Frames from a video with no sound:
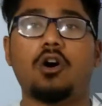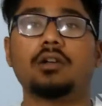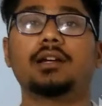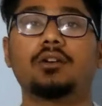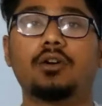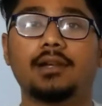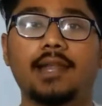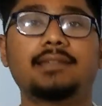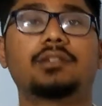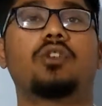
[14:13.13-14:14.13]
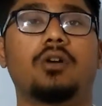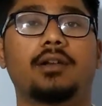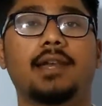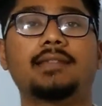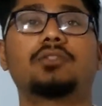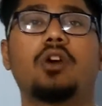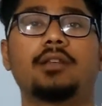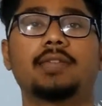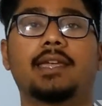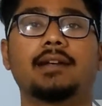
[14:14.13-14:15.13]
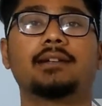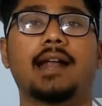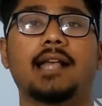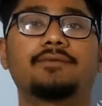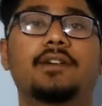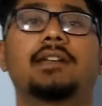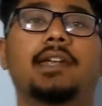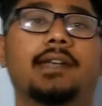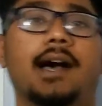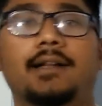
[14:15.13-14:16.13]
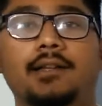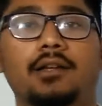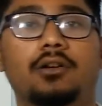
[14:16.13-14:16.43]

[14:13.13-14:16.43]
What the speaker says: on less cost they can transfer data,